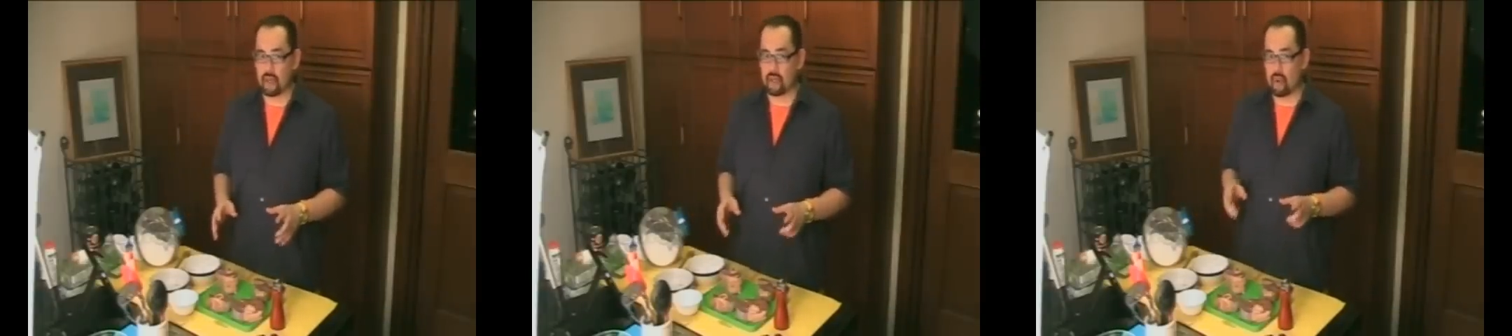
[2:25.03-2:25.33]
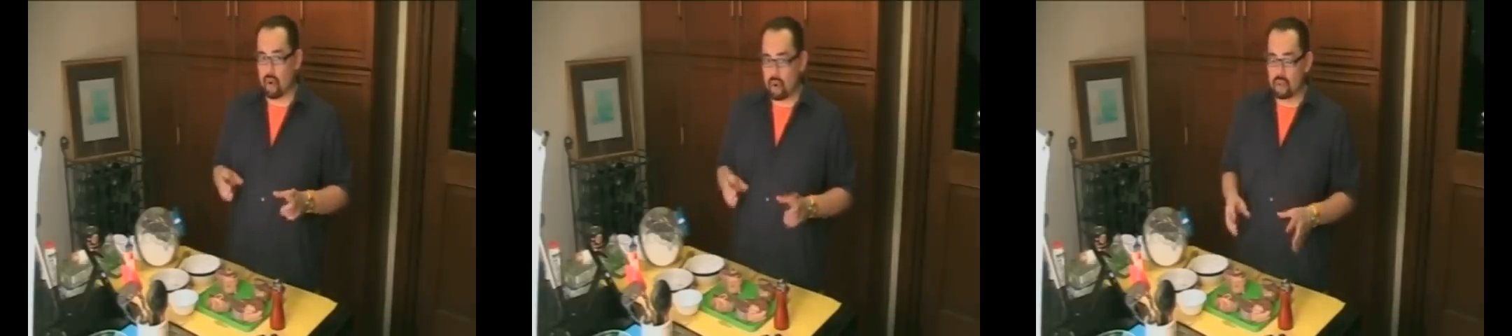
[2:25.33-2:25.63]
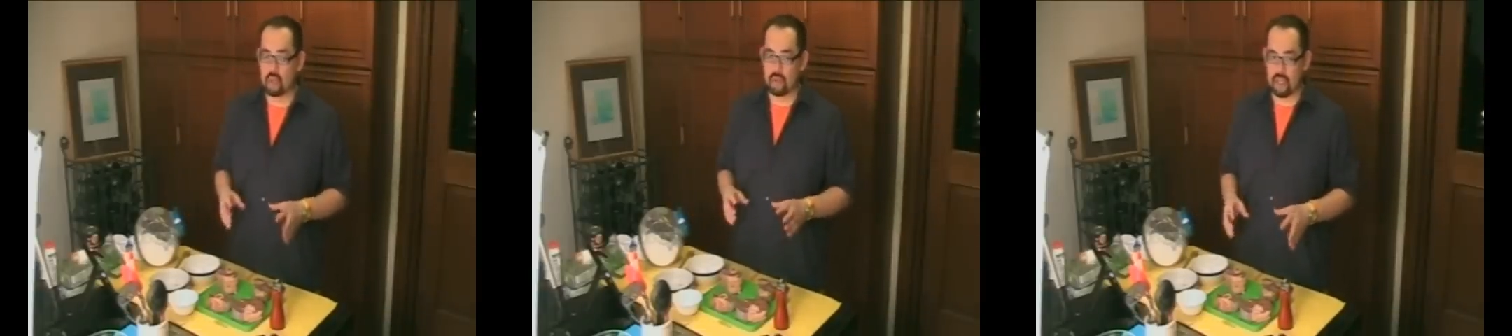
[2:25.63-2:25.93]
you
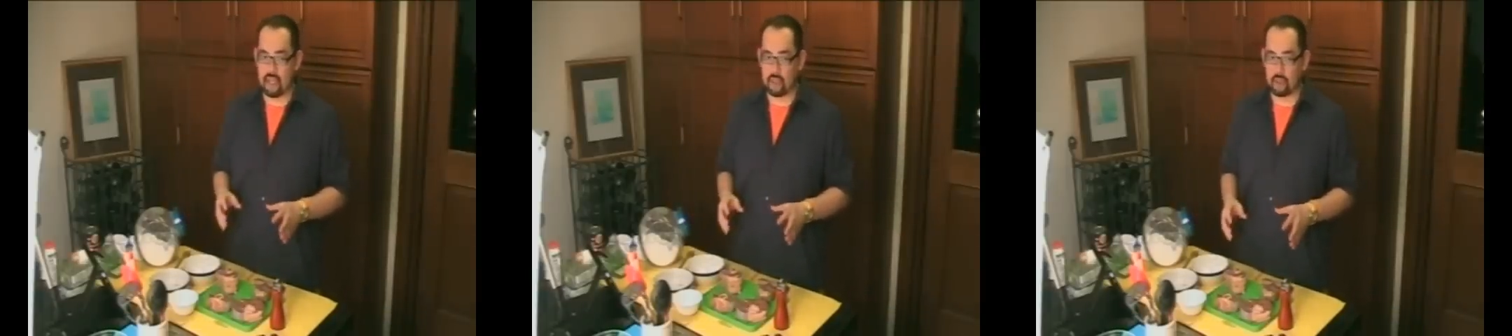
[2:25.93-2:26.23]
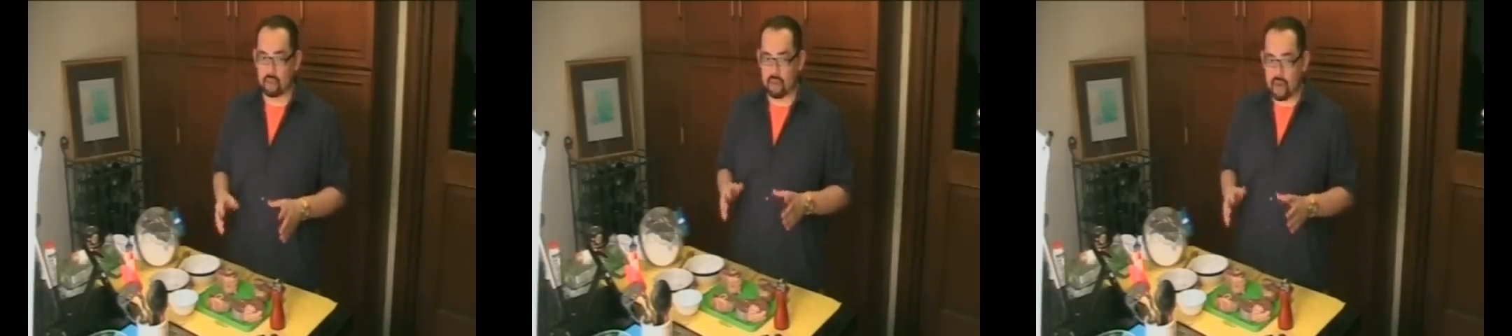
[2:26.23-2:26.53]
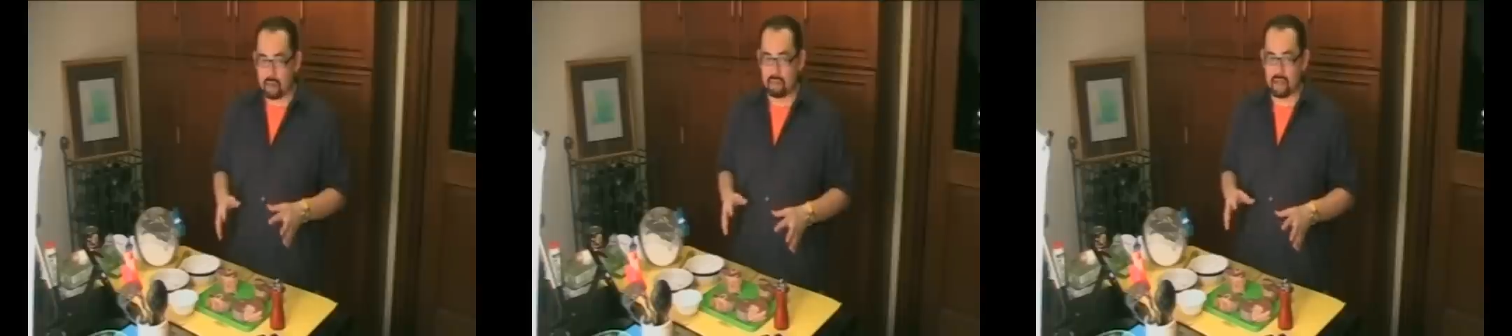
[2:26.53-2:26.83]
also need to
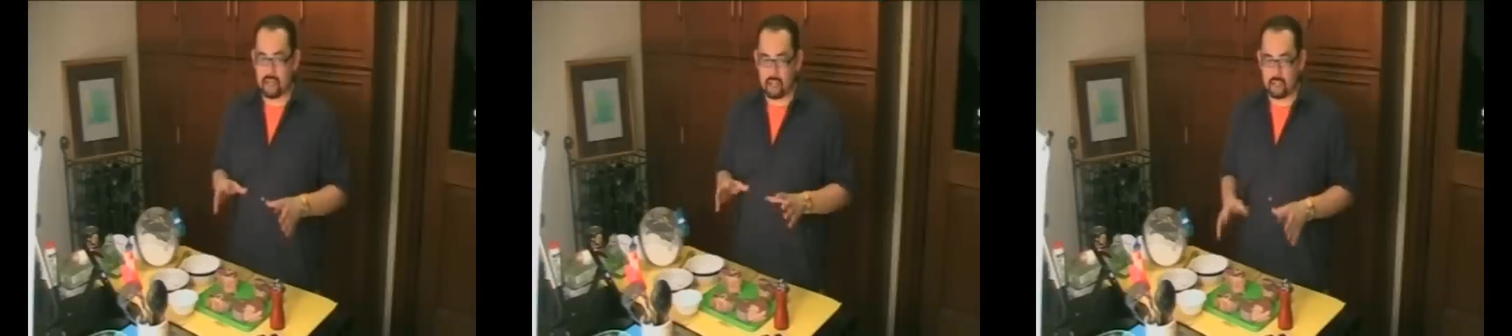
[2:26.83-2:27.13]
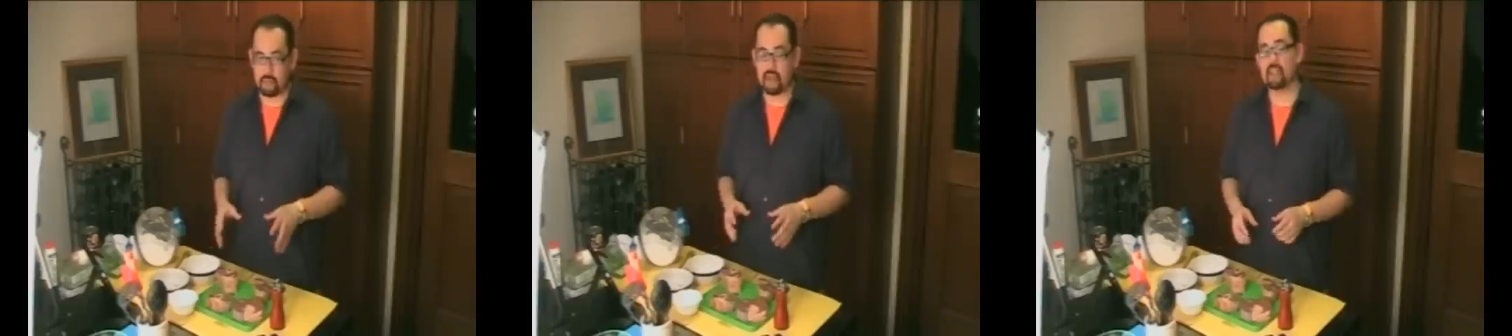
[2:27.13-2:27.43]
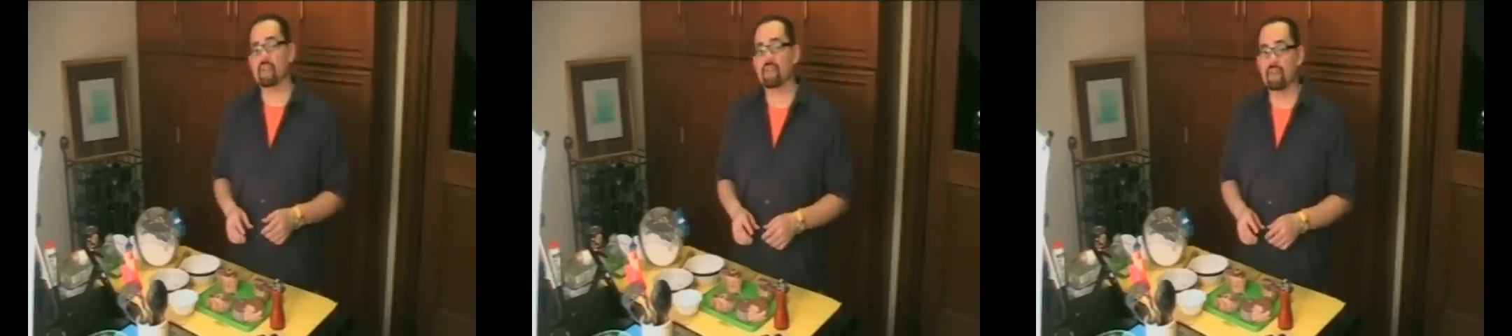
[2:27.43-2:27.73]
rub each
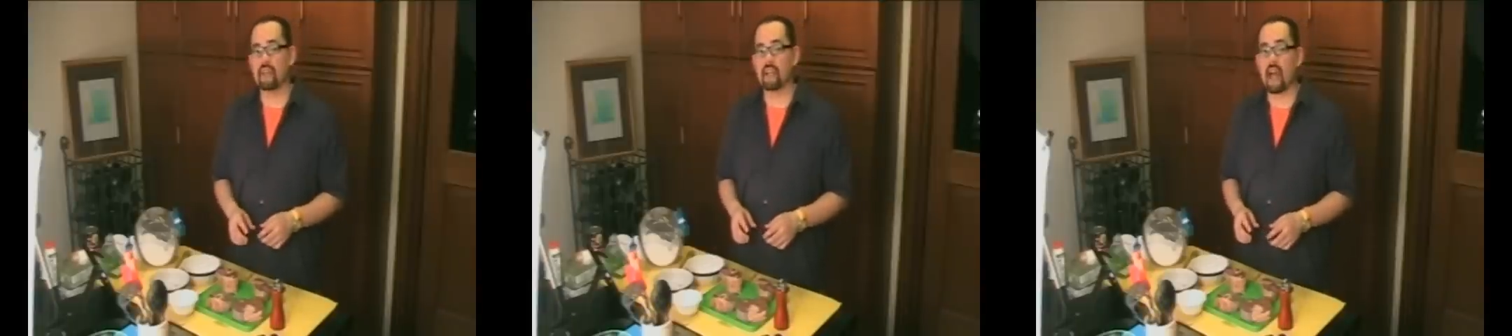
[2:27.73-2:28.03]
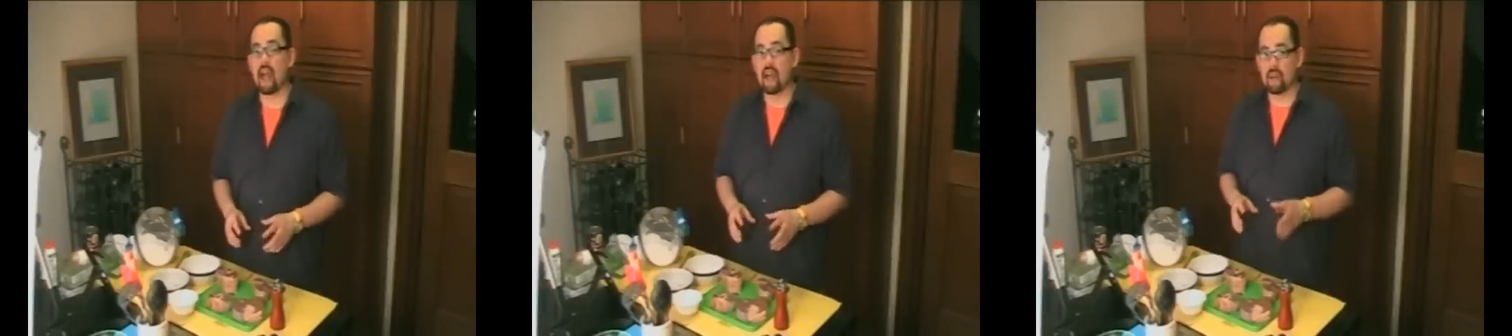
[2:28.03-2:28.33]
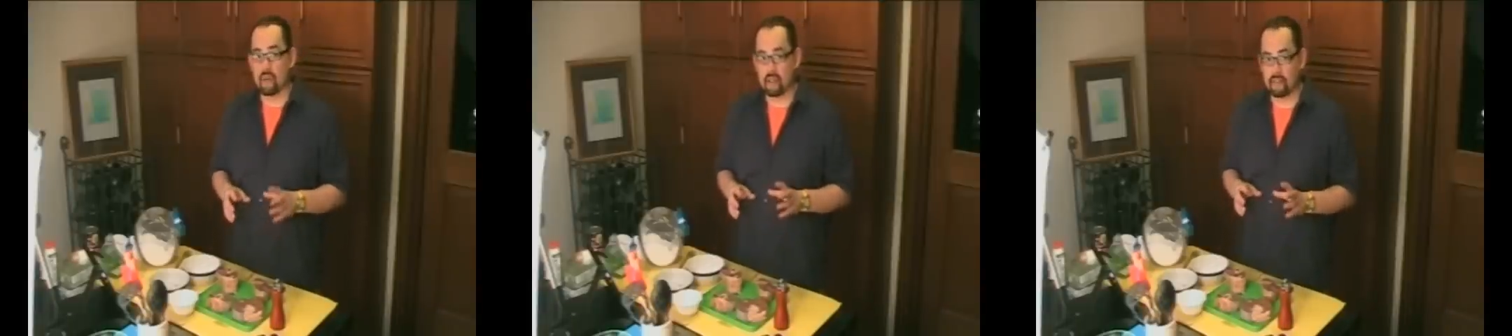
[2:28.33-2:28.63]
piece of veal
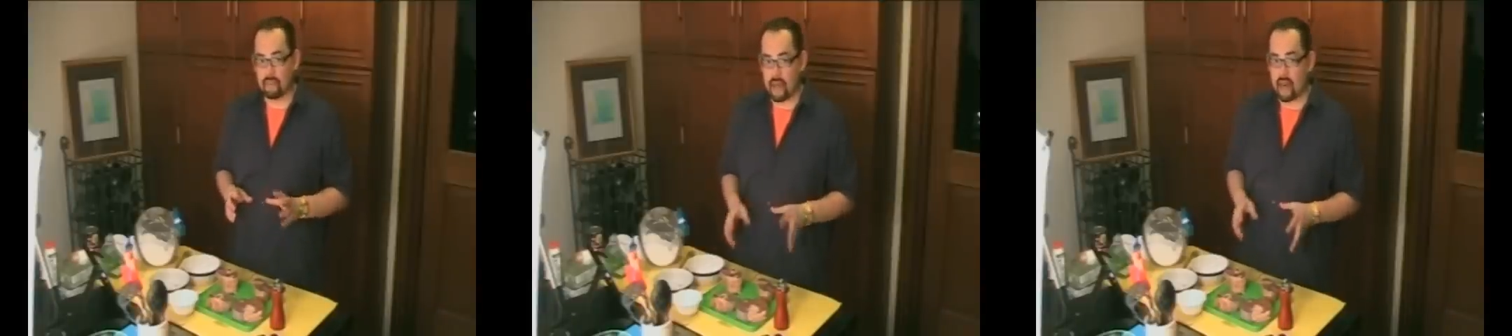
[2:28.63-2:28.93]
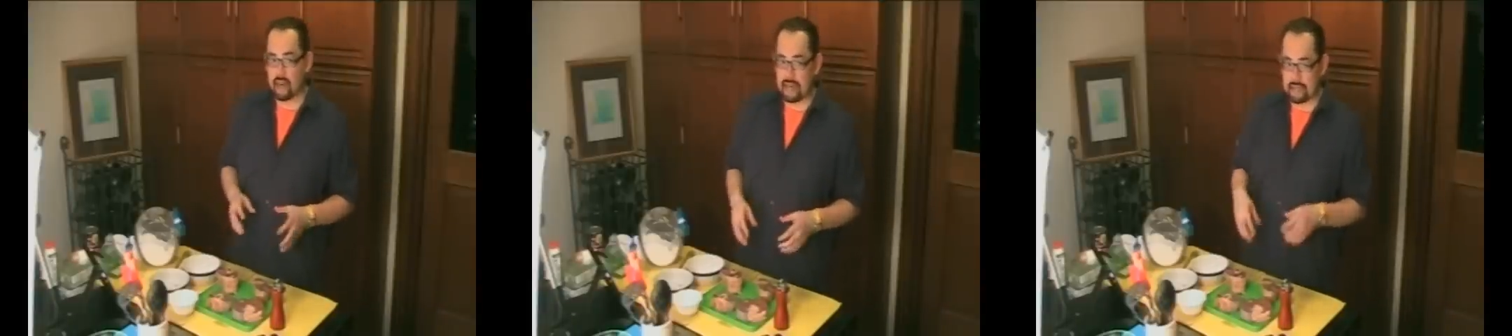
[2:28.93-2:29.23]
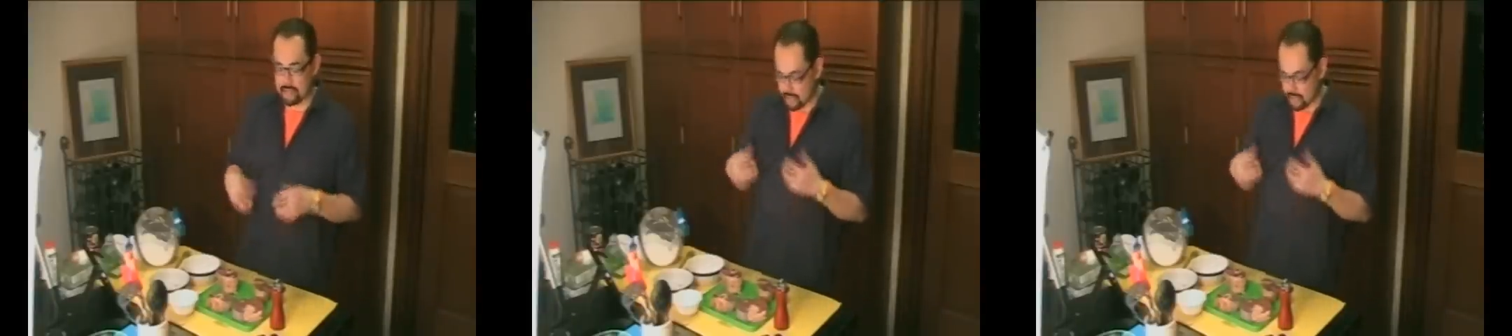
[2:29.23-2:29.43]
with flour. It